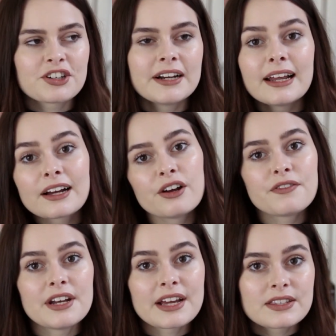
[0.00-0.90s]
I try and let go
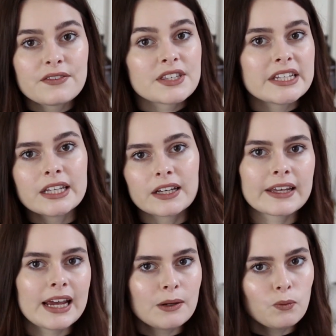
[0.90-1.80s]
of the negativity
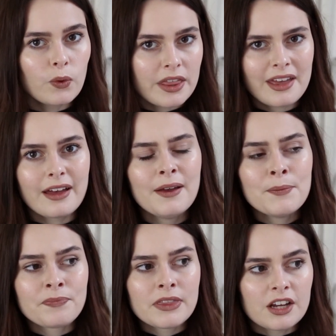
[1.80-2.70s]
that came with it
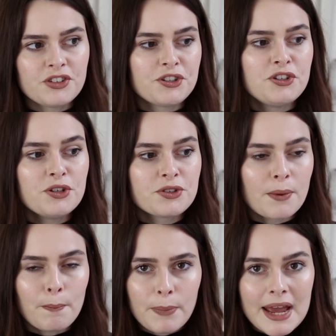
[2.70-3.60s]
and just use
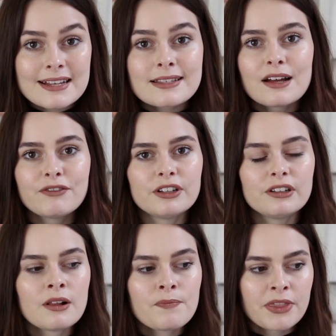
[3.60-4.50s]
the base
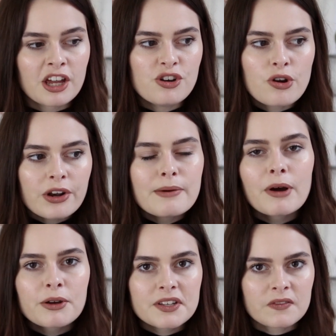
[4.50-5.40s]
level,
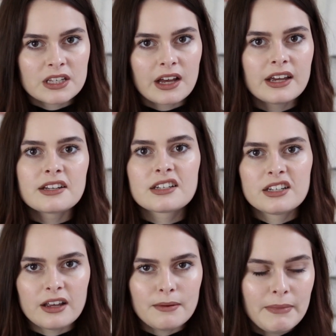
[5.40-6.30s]
non-emotive side
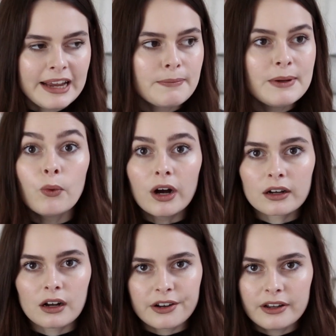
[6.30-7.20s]
to make me
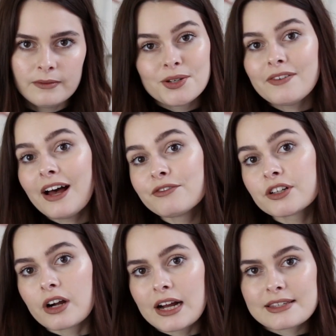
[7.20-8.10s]
work harder. Do you ever have
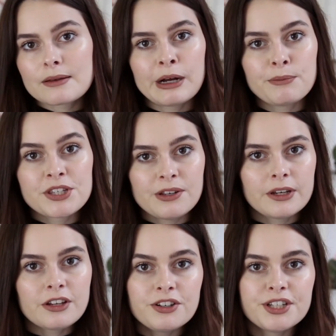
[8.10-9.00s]
regrets about
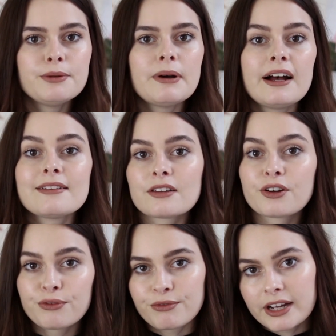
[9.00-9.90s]
pursuing YouTube as a
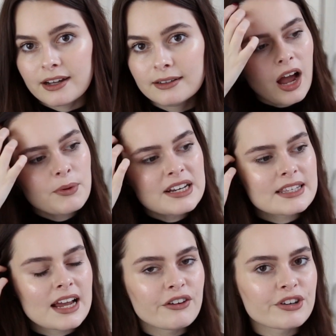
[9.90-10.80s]
career? I
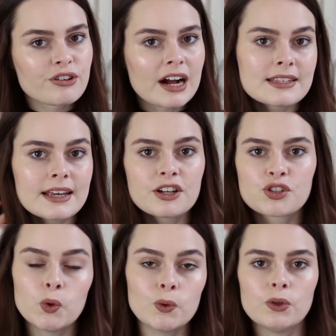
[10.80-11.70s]
wouldn't say I regret it
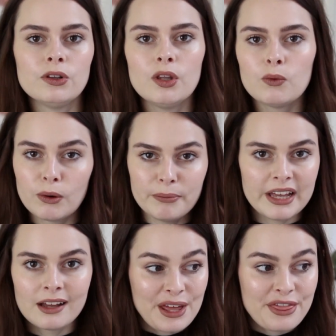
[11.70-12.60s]
at all, not one
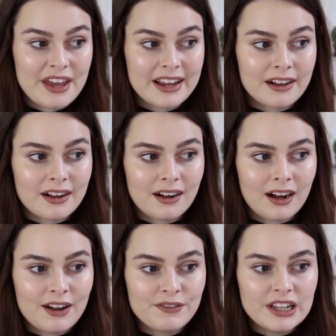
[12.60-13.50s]
bit. I think
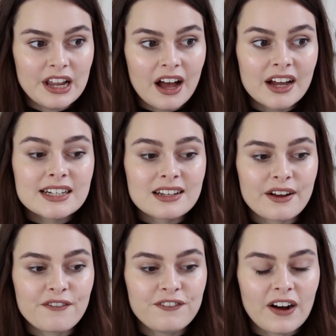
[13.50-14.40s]
I've learned
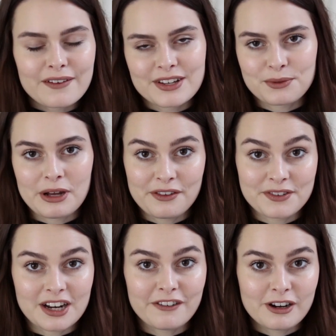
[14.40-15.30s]
like five years worth
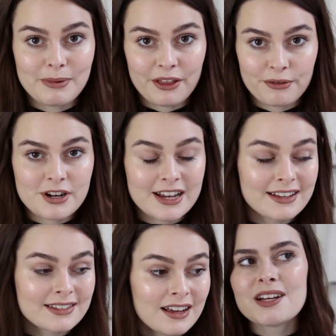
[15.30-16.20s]
of stuff in about three
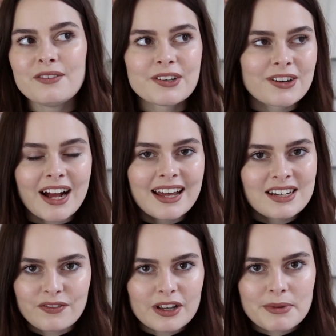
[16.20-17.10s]
years. I don't regret
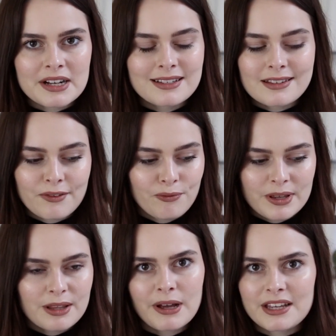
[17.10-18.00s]
any of it because it's given
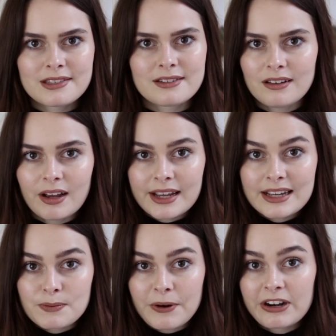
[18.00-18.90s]
me the best like
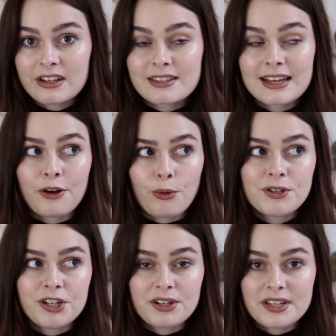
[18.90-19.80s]
experience and
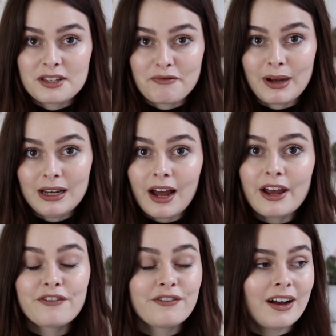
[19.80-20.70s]
opportunities of my
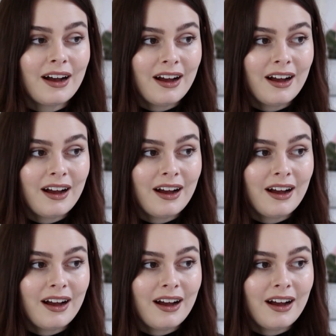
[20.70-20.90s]
life.